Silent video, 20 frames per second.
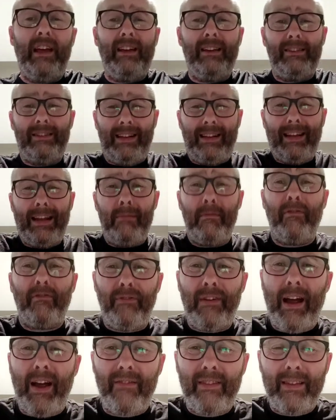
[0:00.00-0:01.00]
because I had to get up at
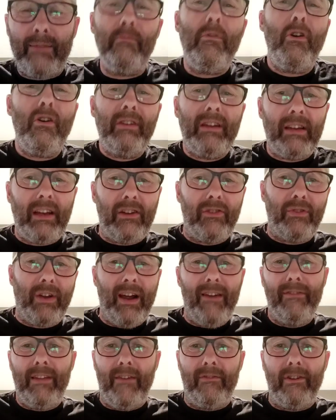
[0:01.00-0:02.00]
5 this morning to
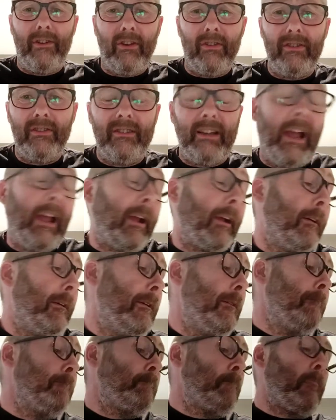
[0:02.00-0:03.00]
drive there, for God's sake.
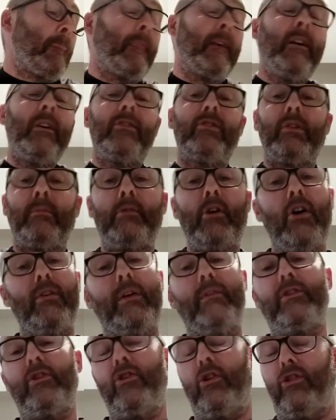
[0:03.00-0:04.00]
So we're all
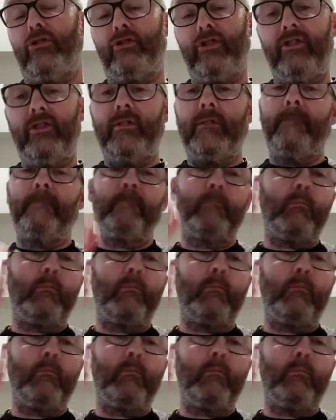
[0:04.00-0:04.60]
around the orchards.